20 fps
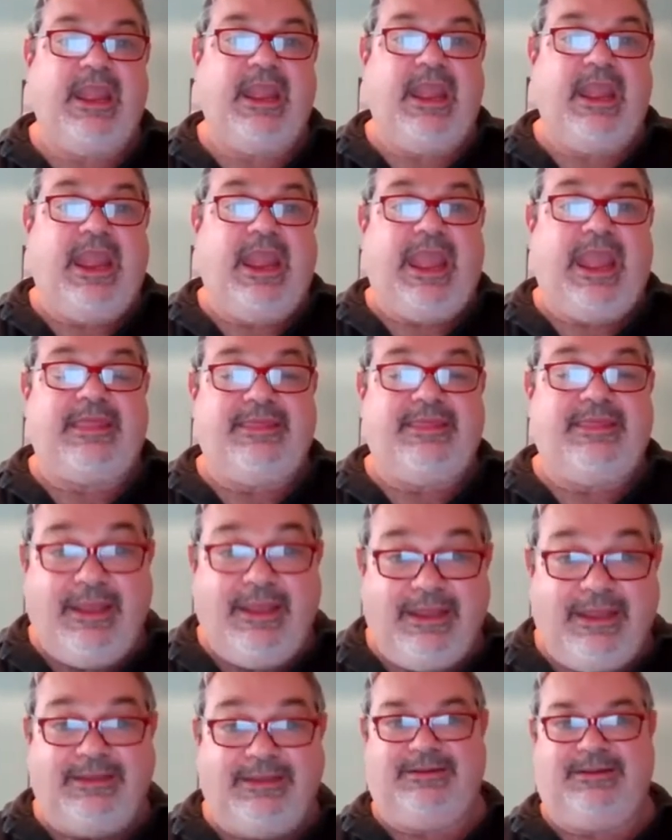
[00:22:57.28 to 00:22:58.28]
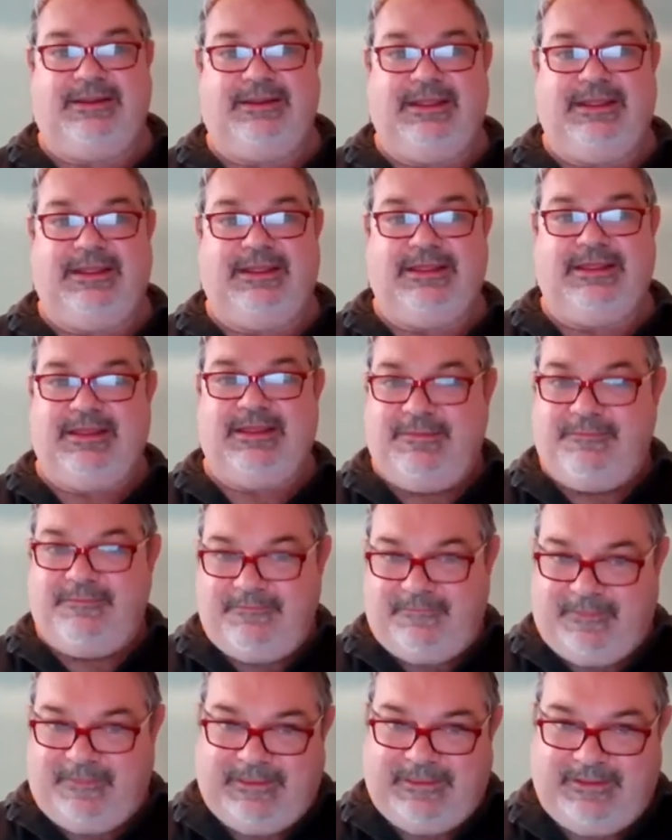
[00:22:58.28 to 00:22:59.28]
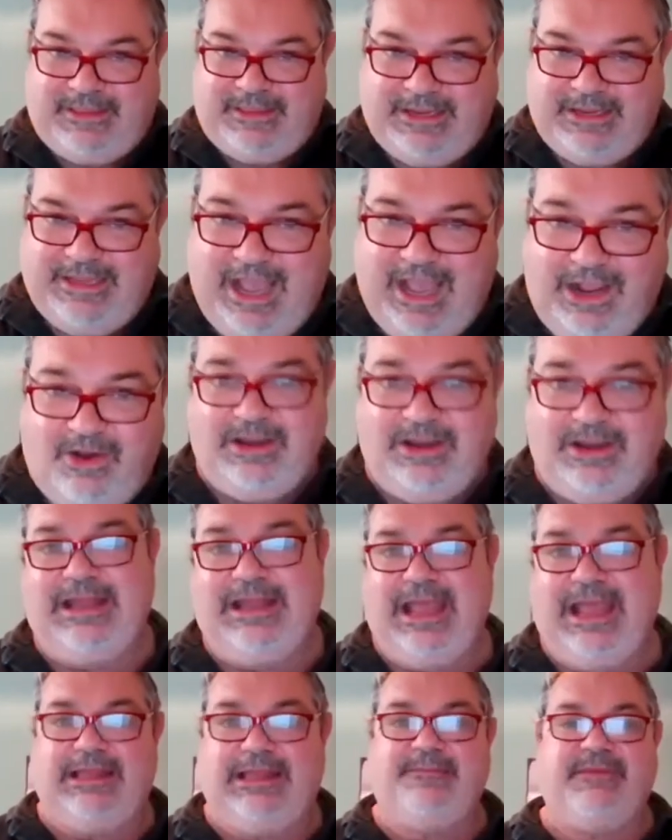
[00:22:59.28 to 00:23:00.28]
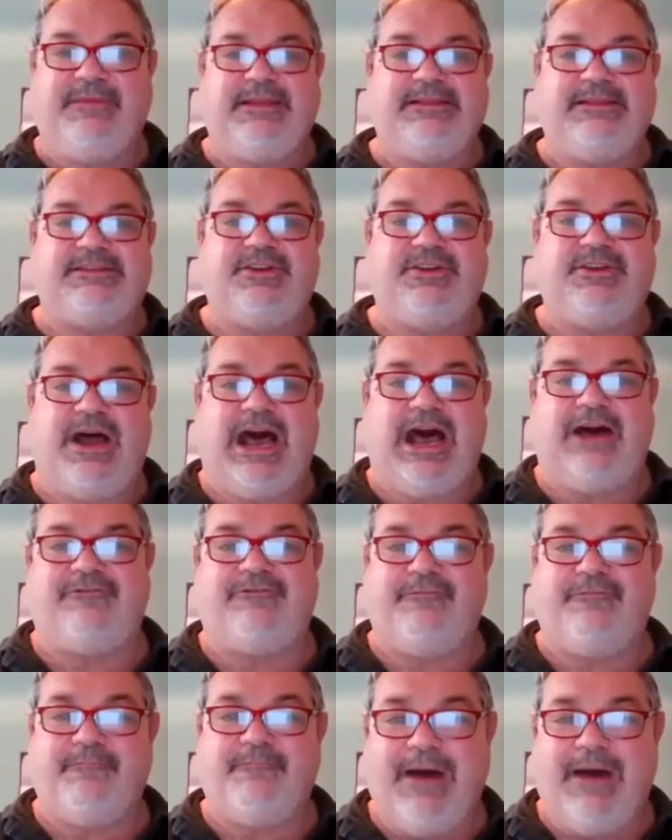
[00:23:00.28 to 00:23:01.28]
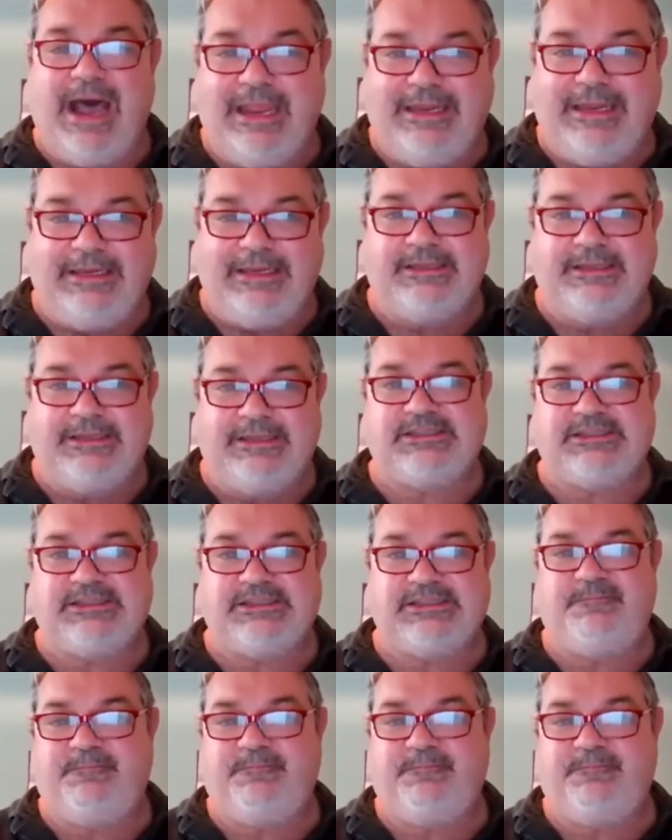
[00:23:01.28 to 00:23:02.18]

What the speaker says: And then in the diagonal elements, you have minus p